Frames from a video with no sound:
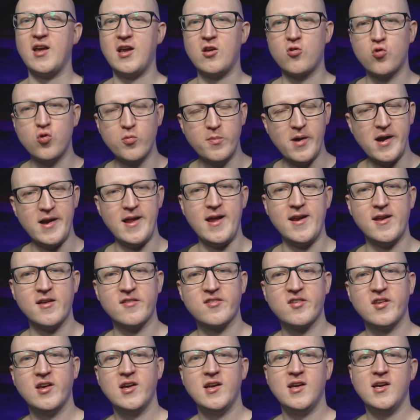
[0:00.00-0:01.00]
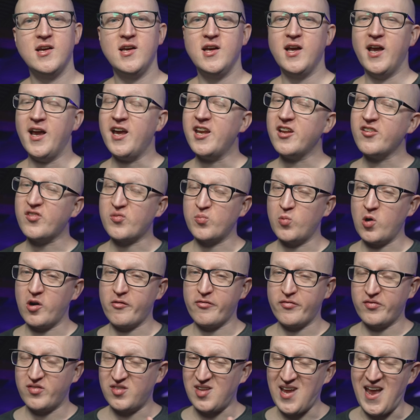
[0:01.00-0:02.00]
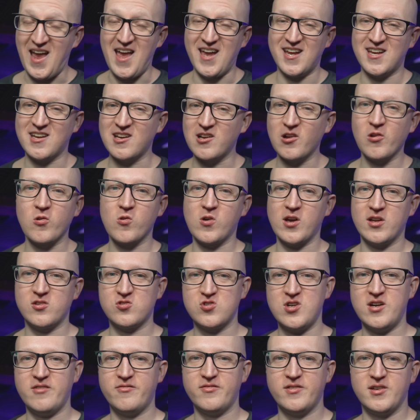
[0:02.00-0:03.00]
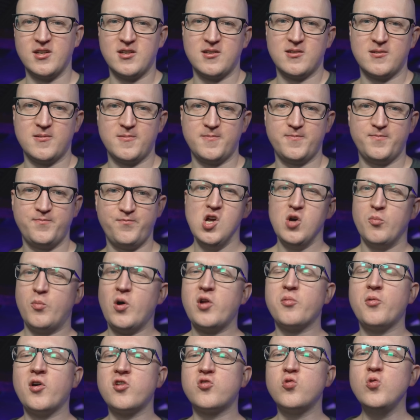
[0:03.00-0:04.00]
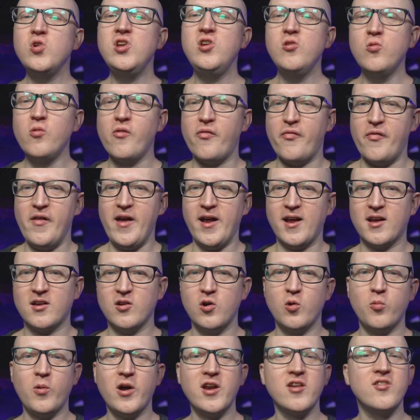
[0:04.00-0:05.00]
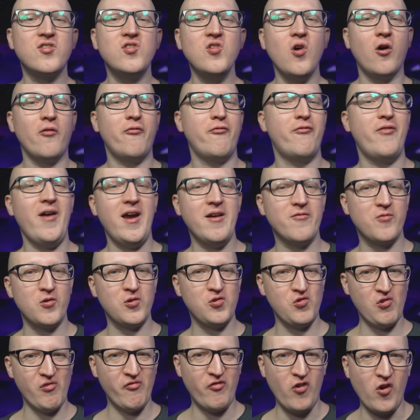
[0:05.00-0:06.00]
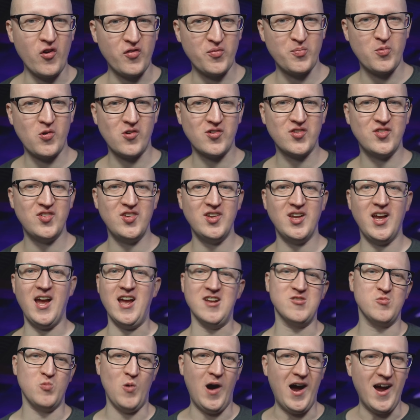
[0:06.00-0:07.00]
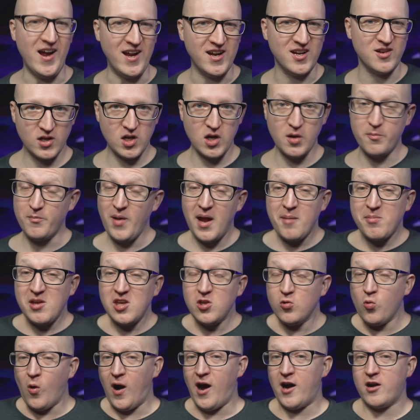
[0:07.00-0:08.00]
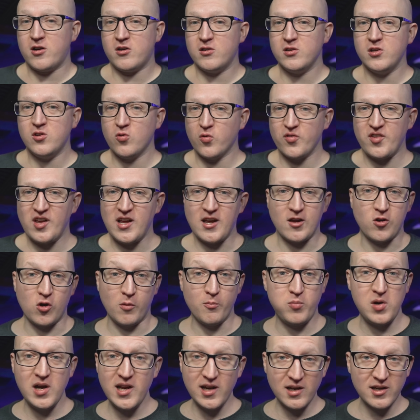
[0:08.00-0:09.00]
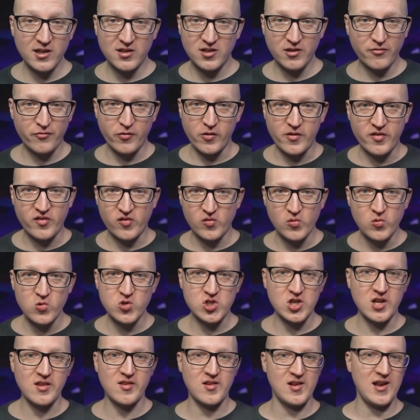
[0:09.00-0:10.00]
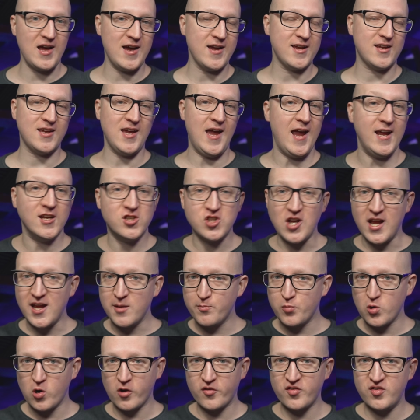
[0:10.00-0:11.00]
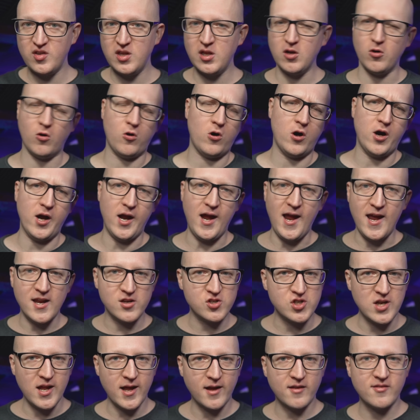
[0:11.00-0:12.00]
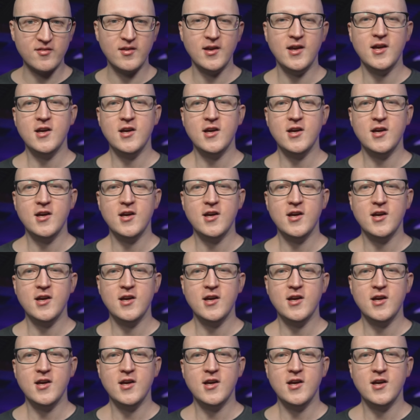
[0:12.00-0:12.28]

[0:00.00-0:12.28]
and Kubernetes, it is worth taking a look at Traefik. But what do you think? What is your favorite reverse proxy and why? Maybe you are using a completely different solution like HA proxy or Nginx.